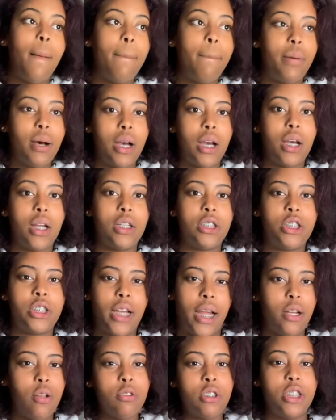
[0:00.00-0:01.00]
But
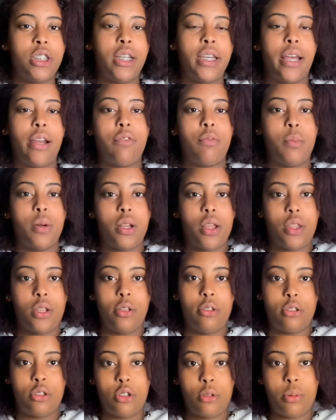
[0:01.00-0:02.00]
I know she did get it from another
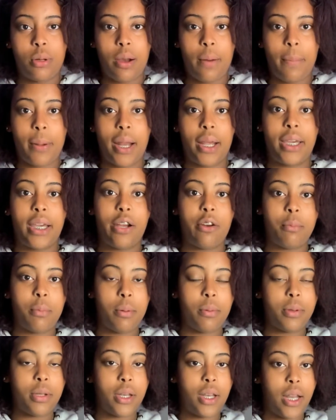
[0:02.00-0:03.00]
YouTuber, but I can't
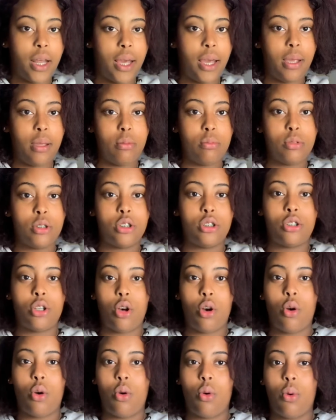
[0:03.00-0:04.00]
remember the name.
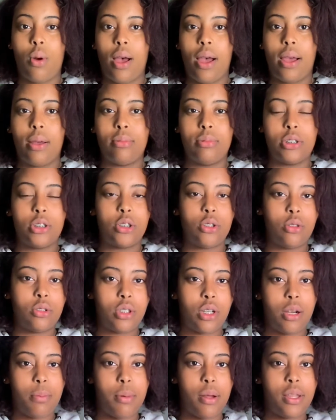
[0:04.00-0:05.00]
So I'm so
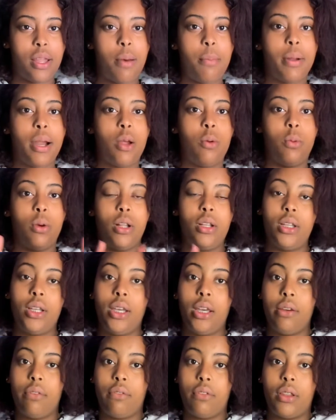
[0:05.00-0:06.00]
sorry about that. But I will
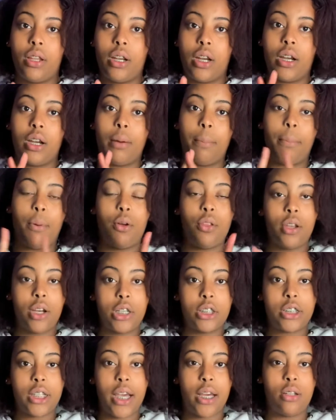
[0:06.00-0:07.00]
leave their both of
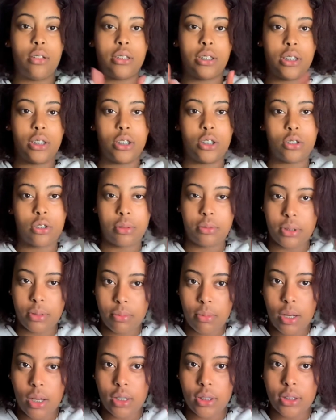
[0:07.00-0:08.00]
their channels in the description
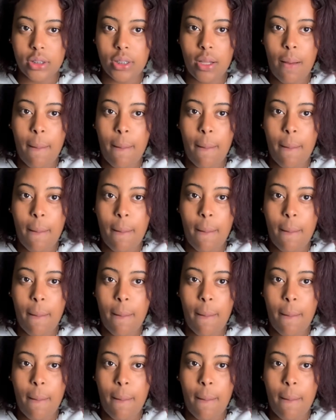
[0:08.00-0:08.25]
box.